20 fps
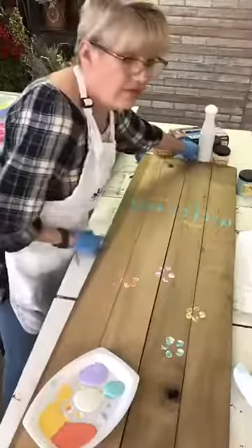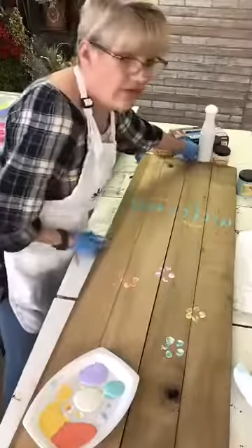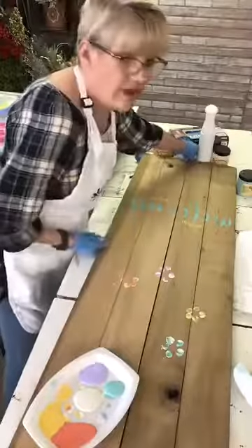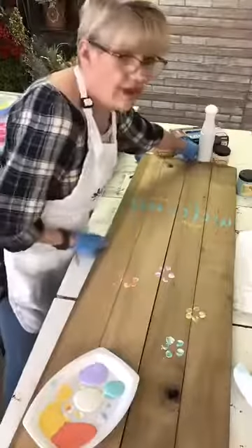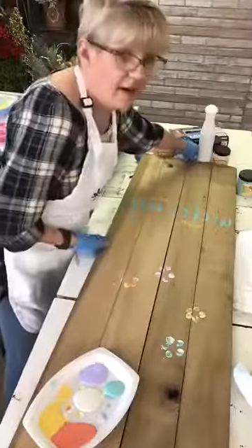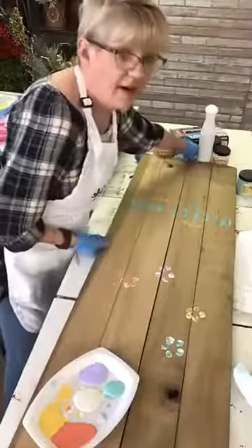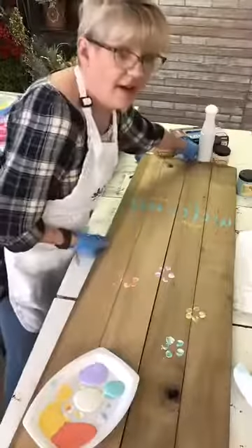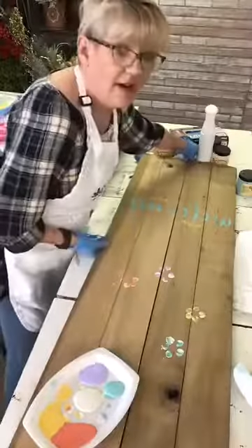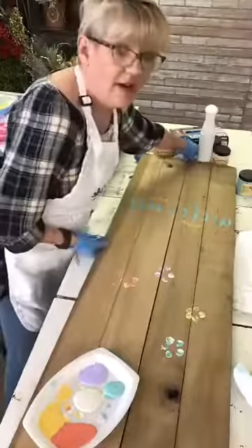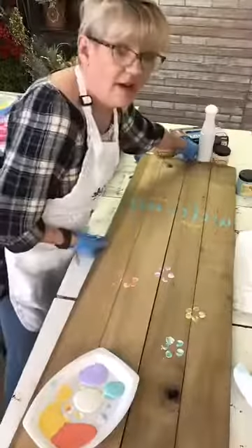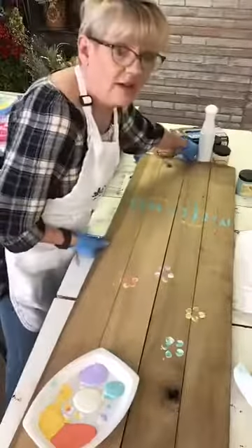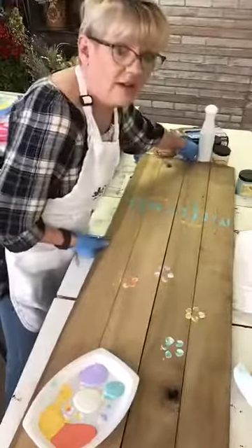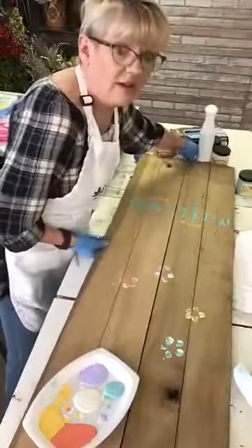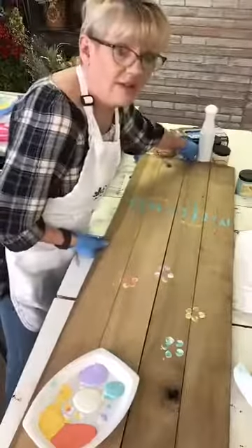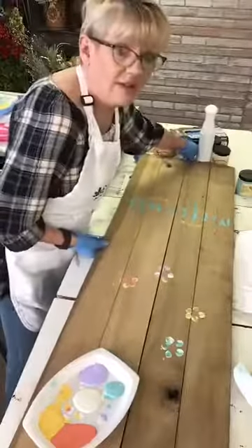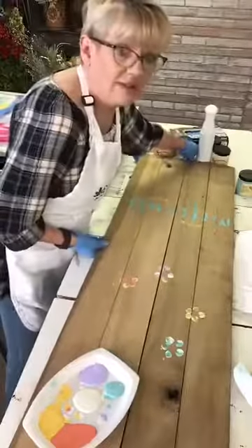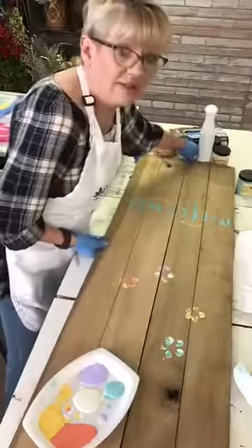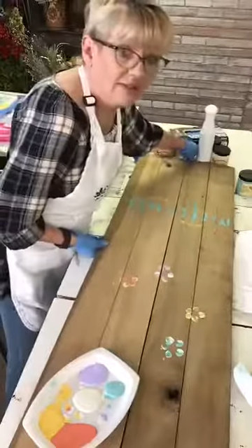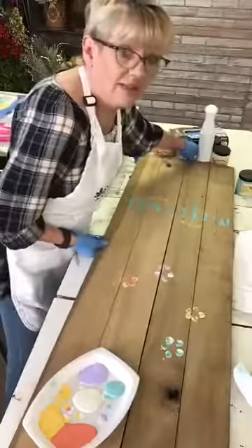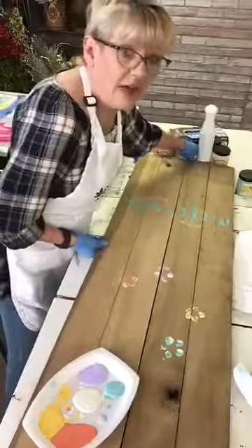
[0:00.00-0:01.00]
find out
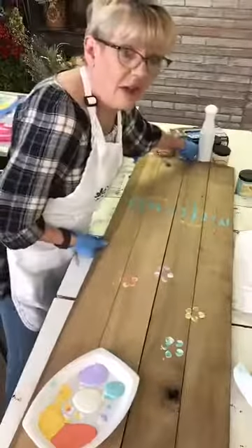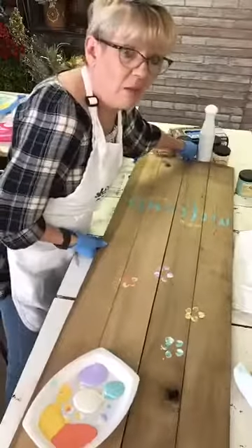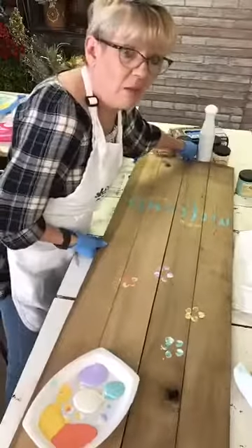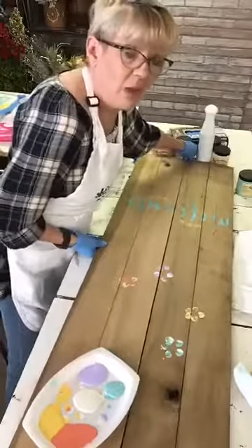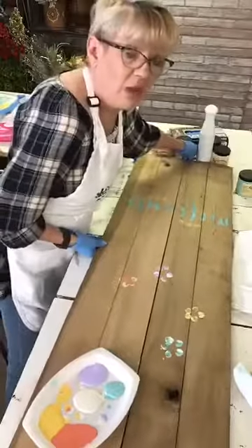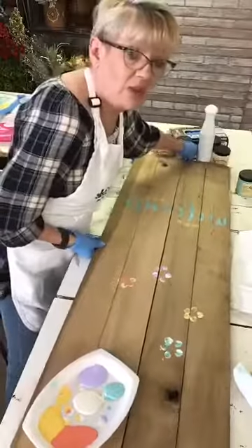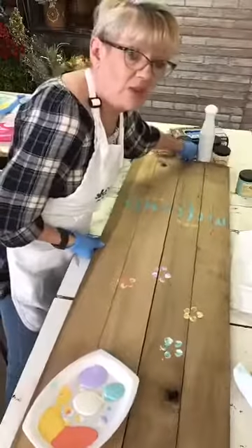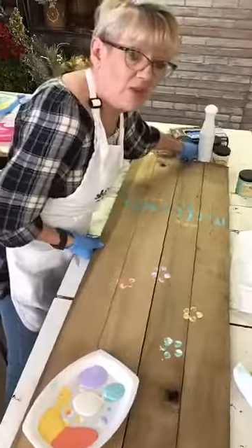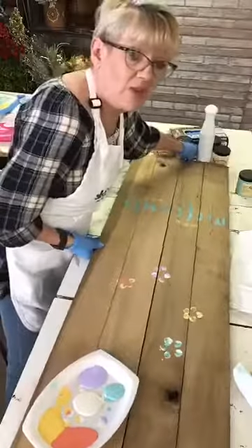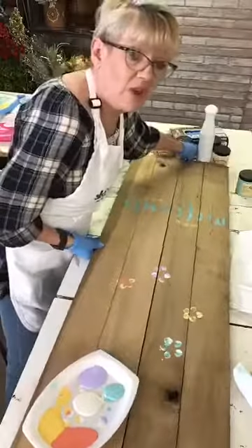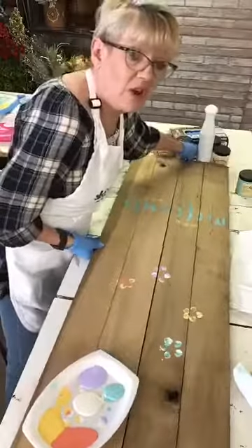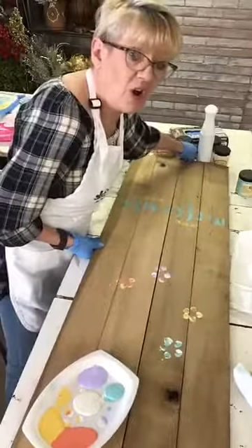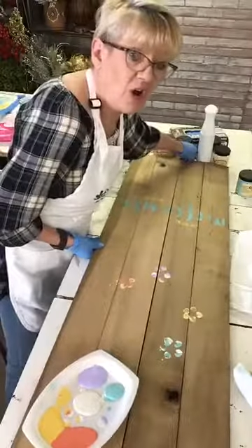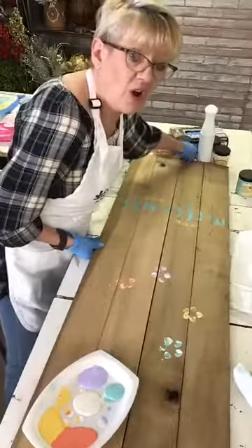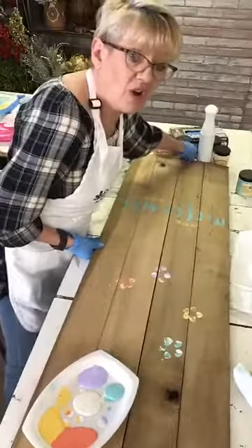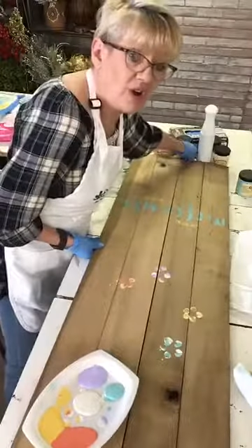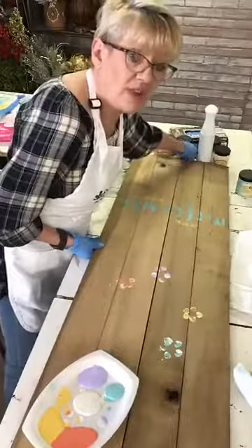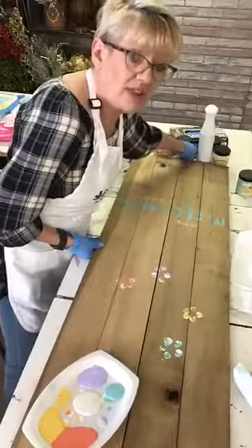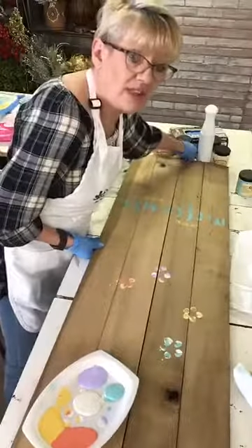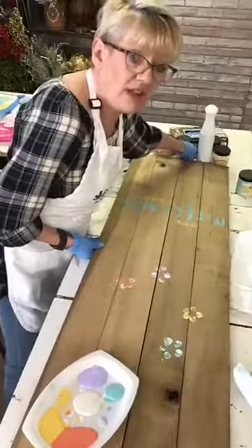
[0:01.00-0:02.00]
how much of an
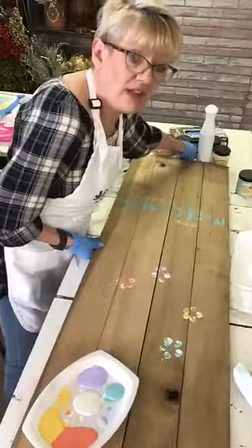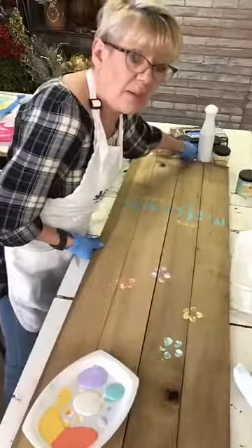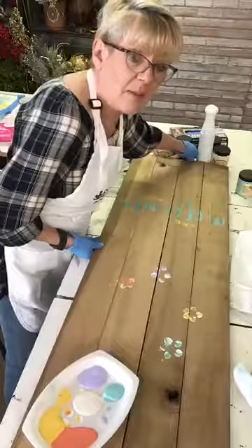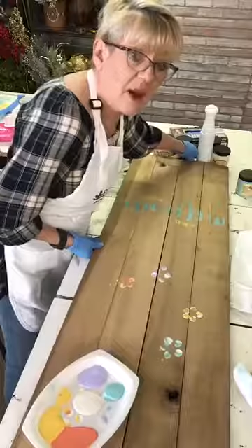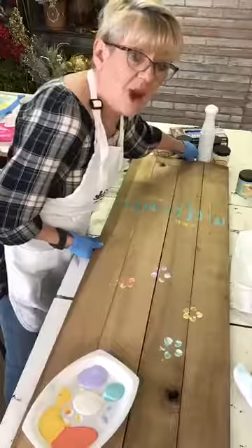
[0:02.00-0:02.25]
artist I'm